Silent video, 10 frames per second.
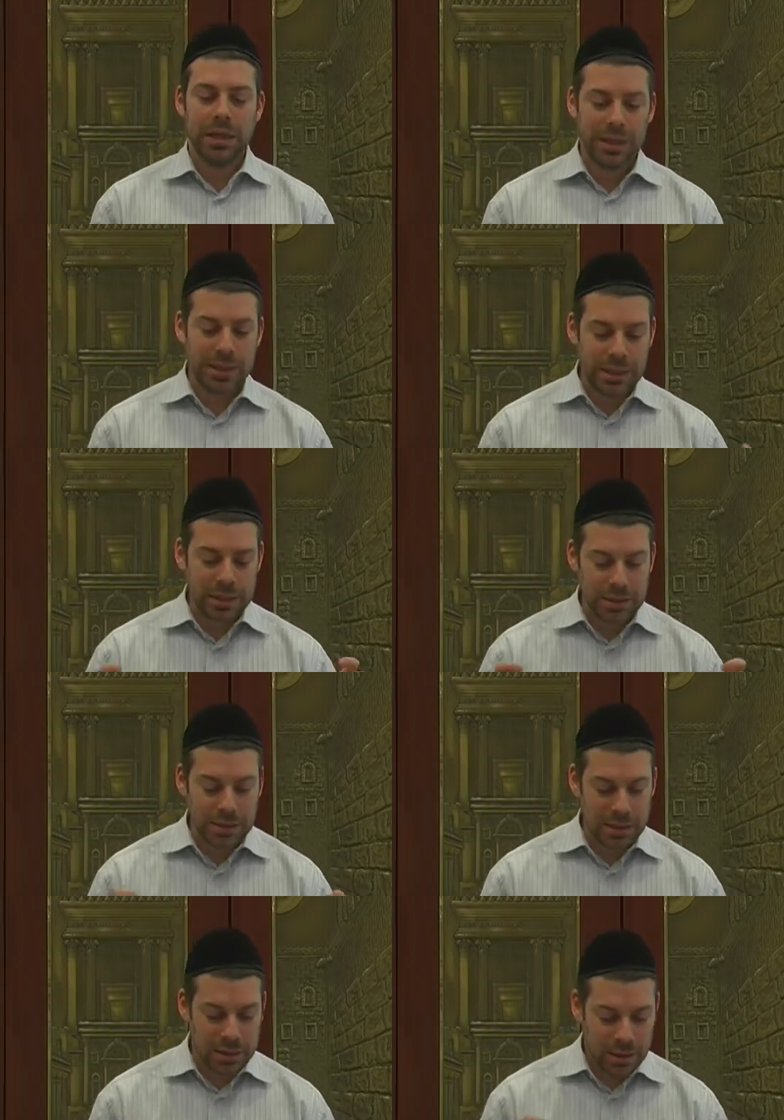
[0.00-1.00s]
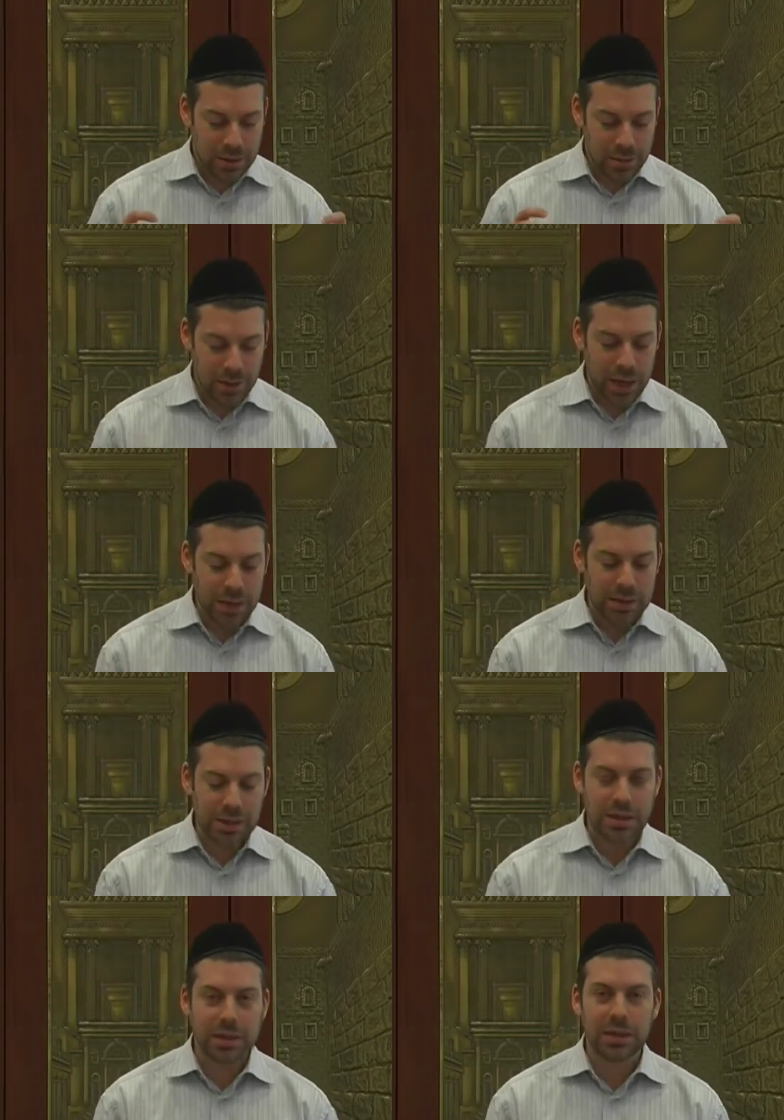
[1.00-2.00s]
he's
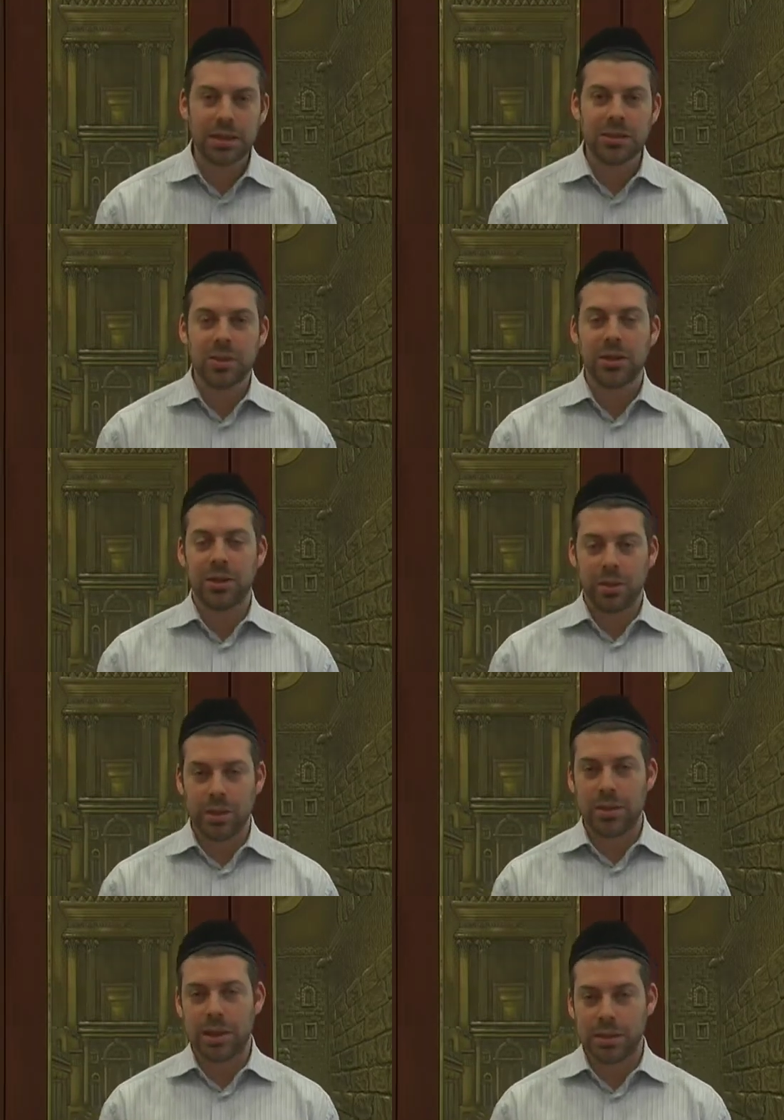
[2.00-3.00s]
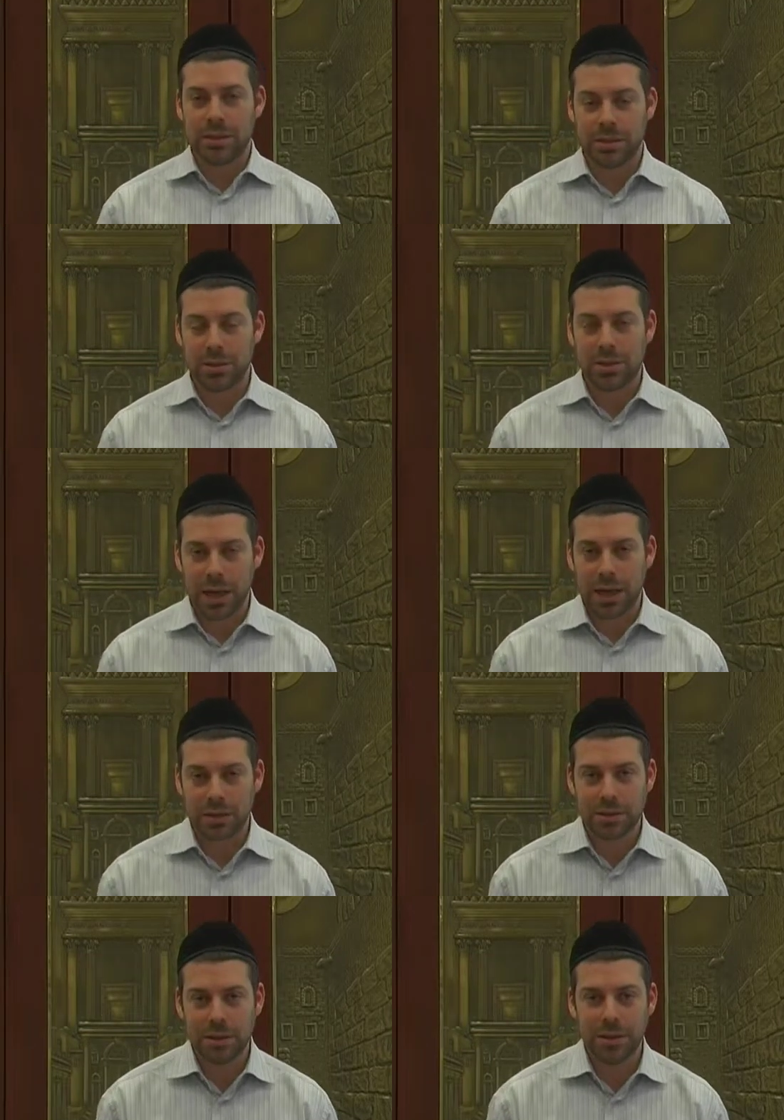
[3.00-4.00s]
finding things, whether he realizes it or
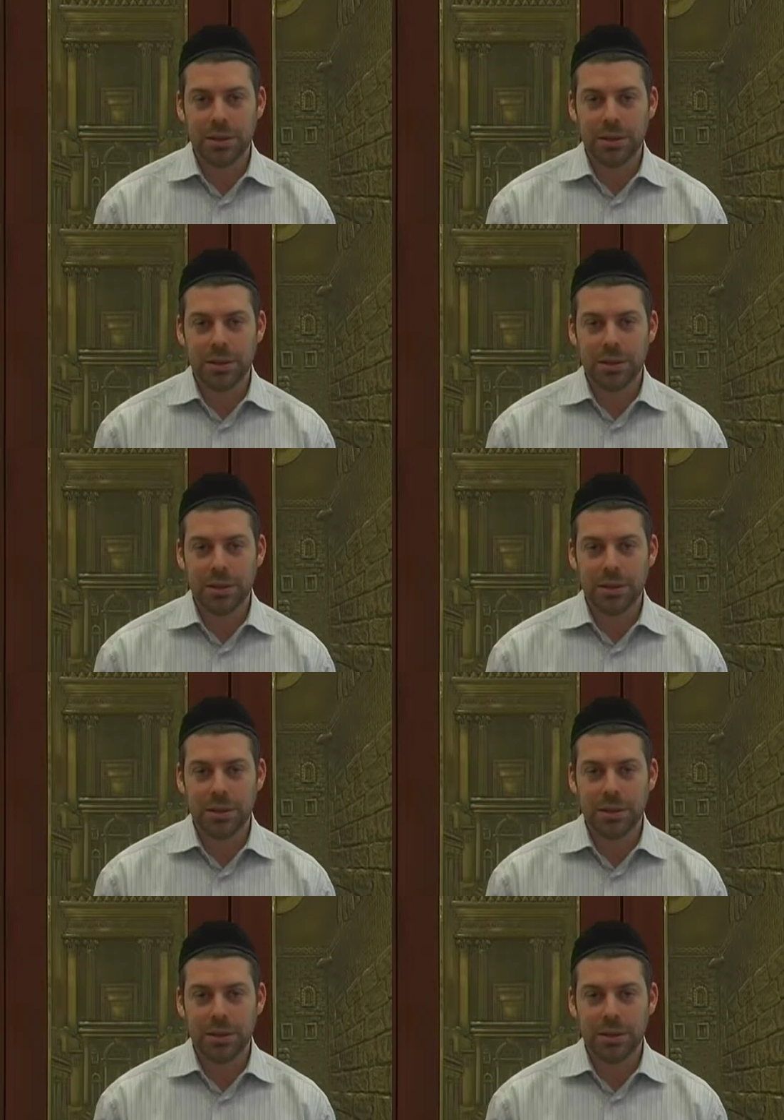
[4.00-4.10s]
not,